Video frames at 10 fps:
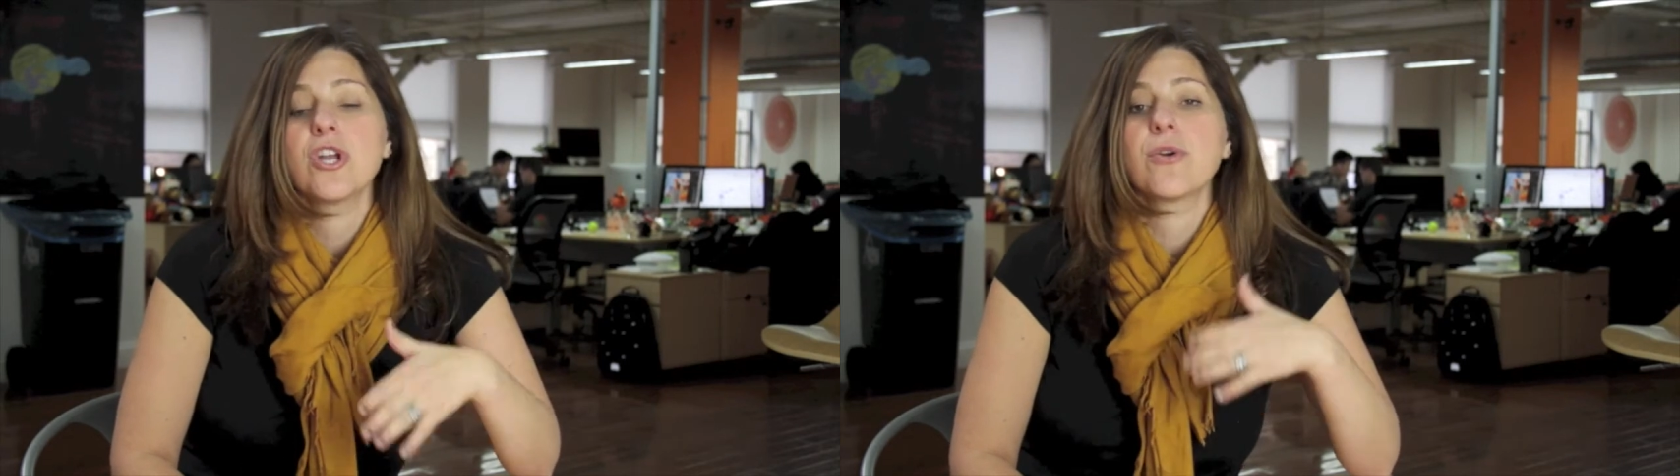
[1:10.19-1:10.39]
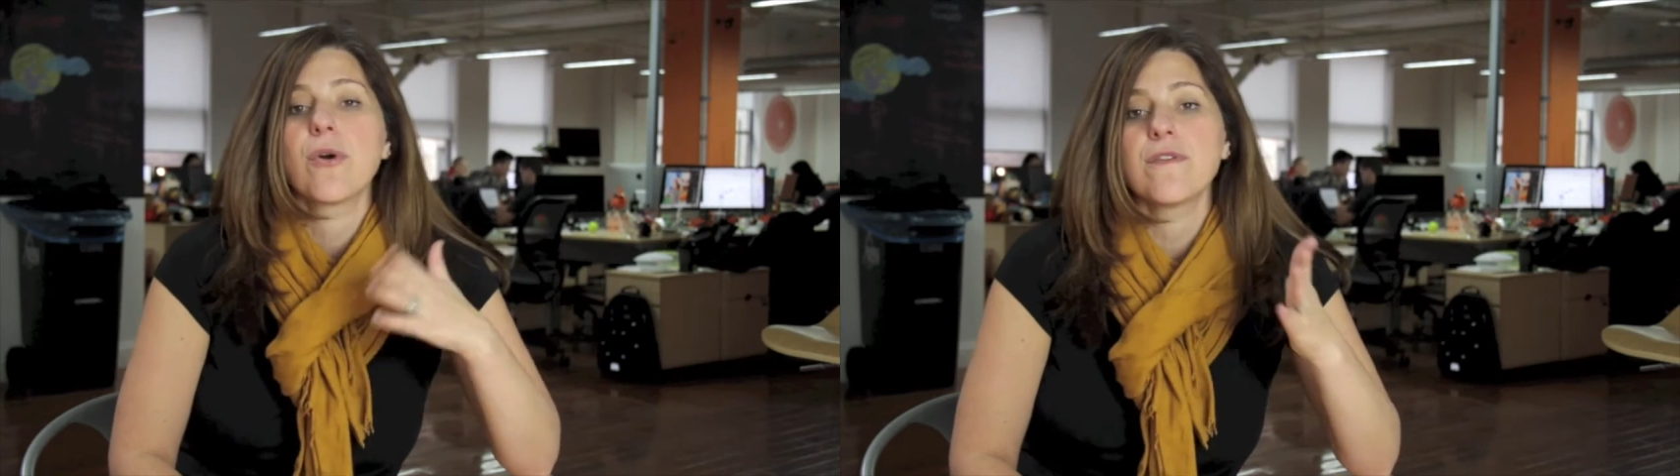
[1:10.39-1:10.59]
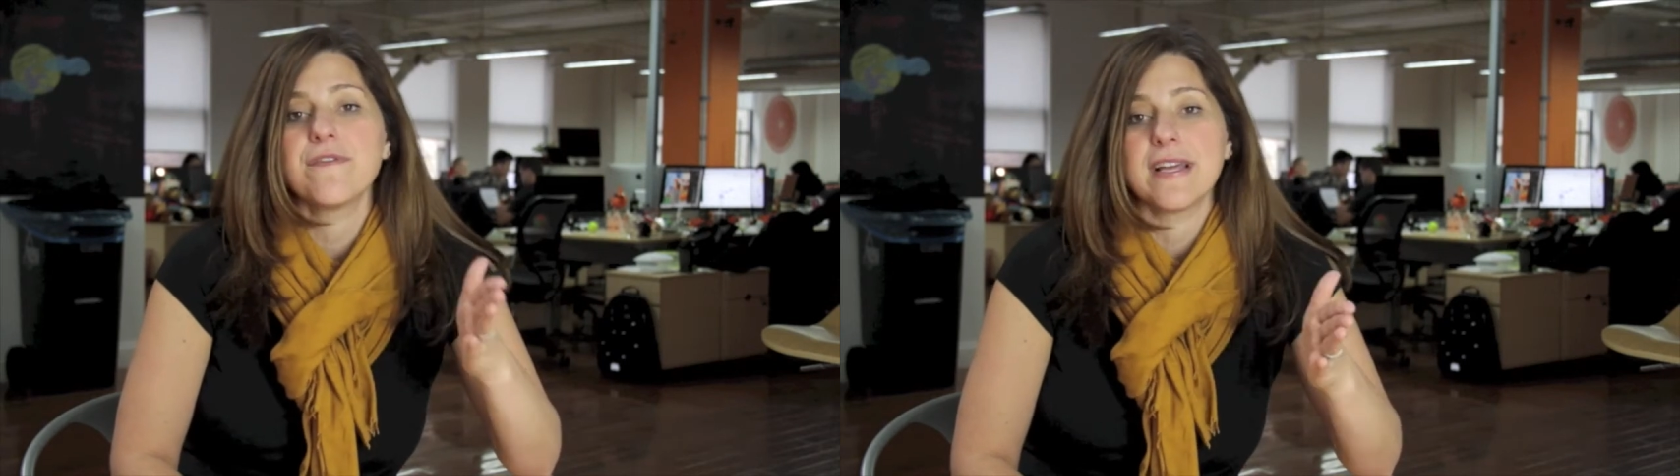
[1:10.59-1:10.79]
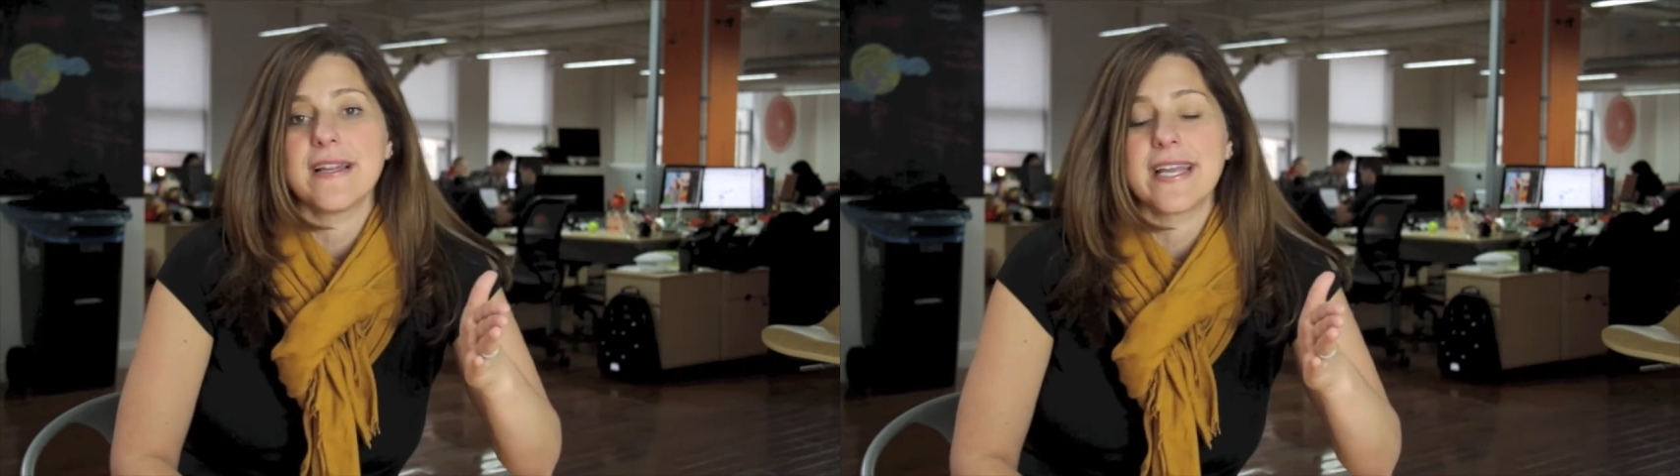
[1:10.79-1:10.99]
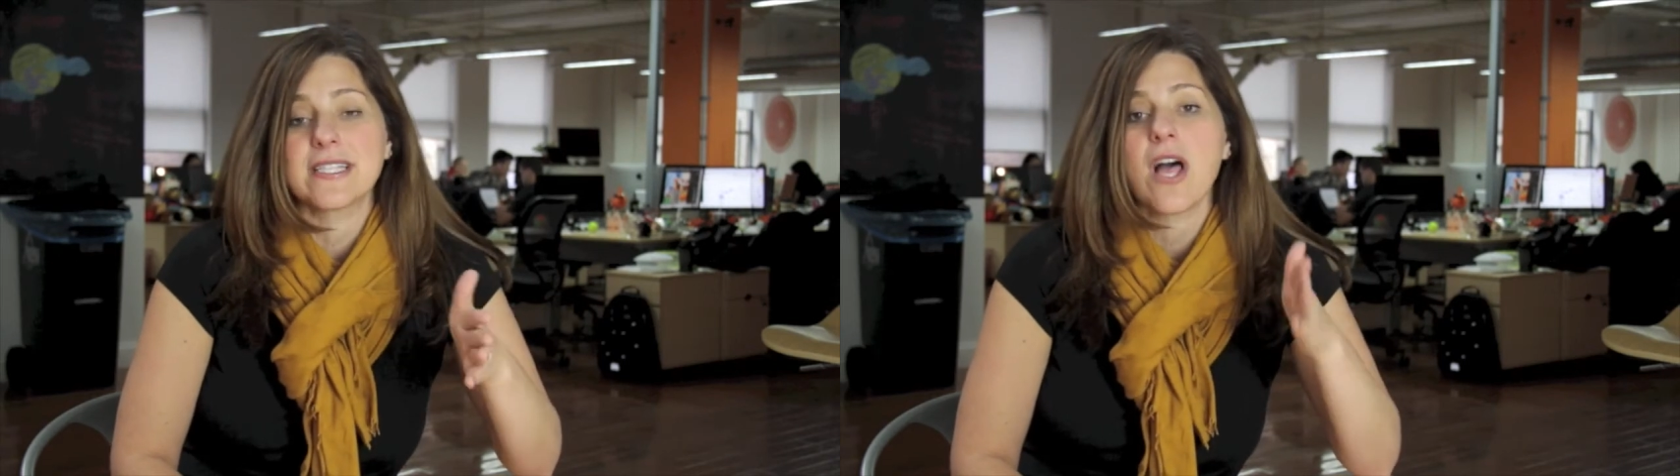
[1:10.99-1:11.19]
your own
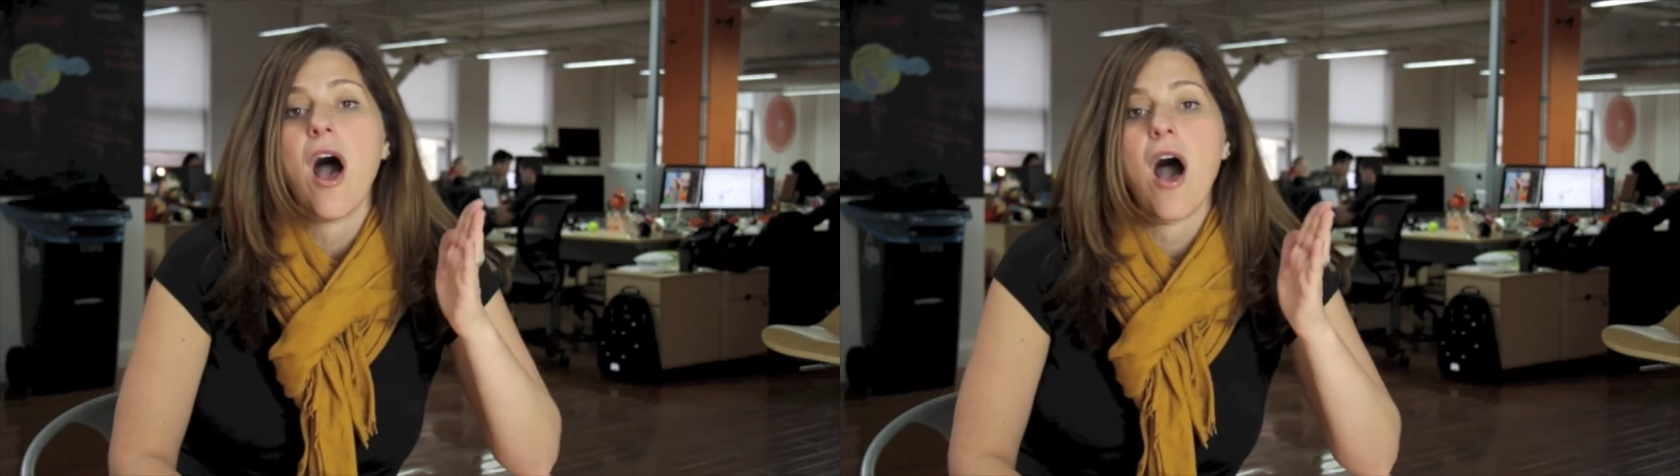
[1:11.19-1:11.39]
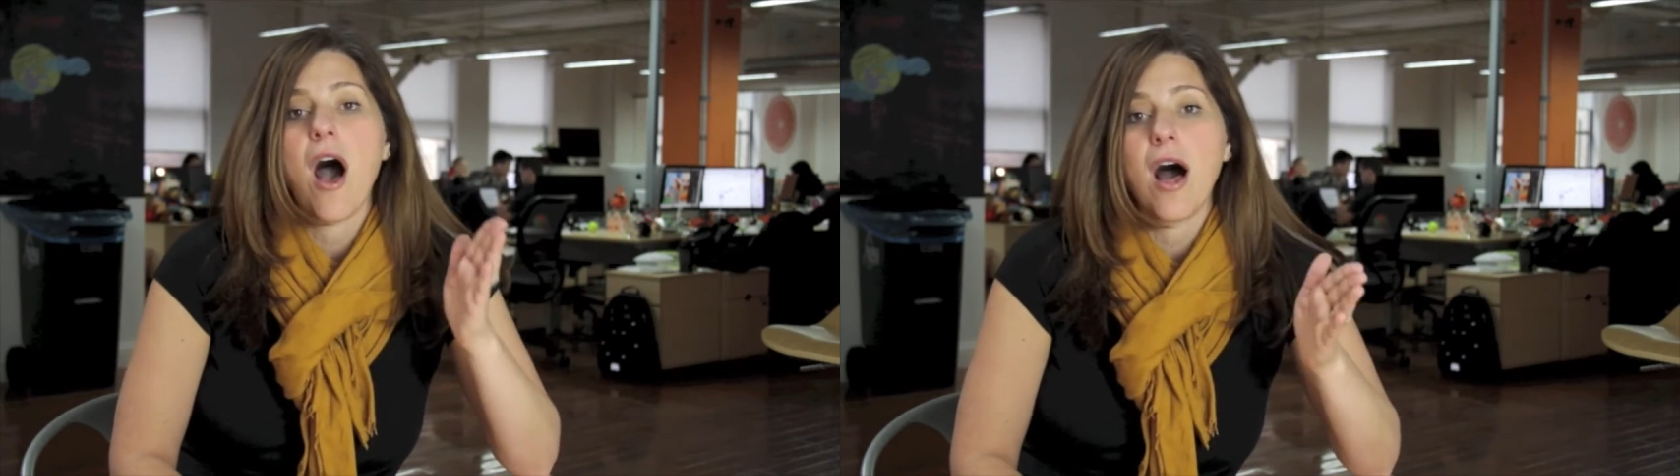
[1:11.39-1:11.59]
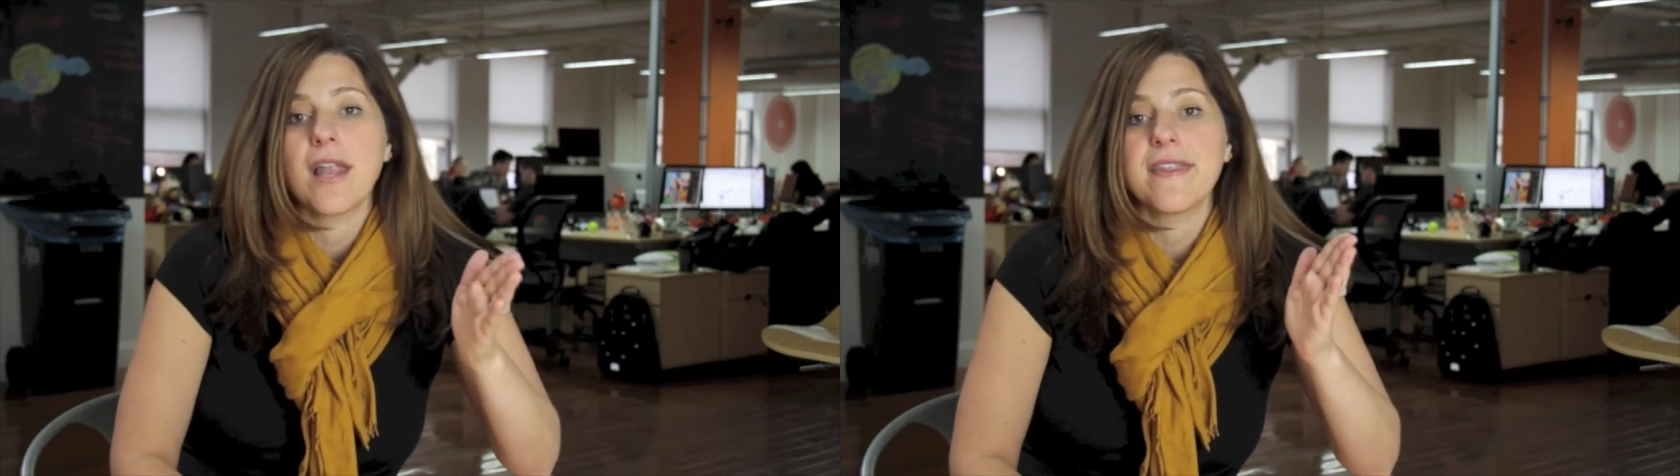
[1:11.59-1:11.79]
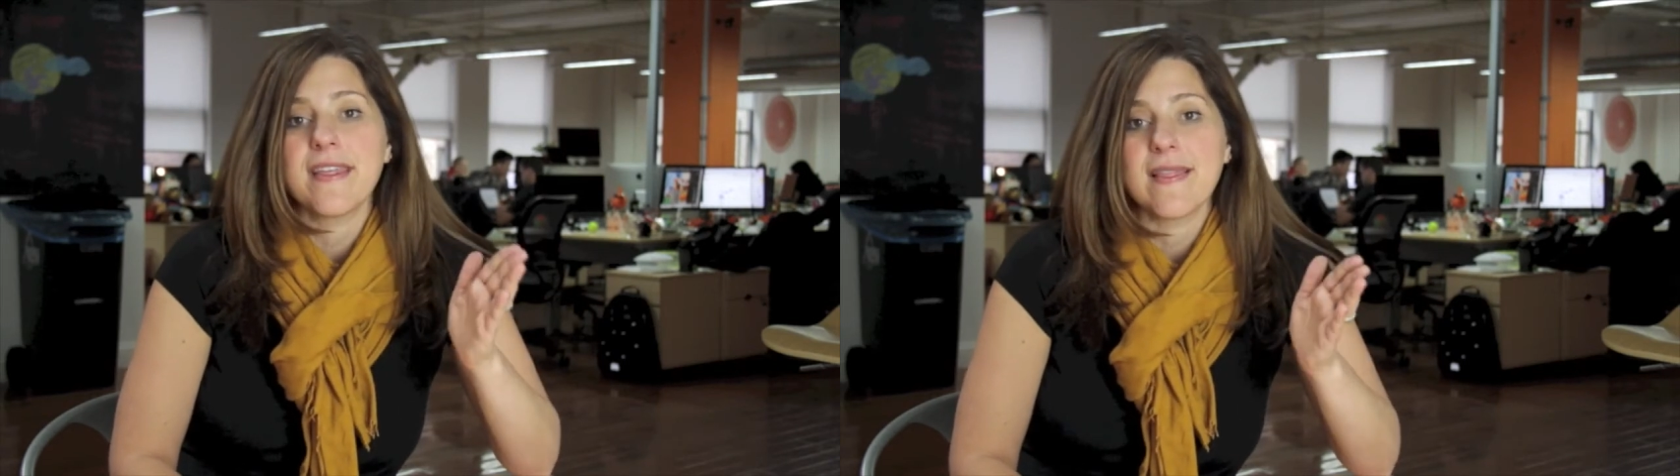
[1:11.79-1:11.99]
feelings on the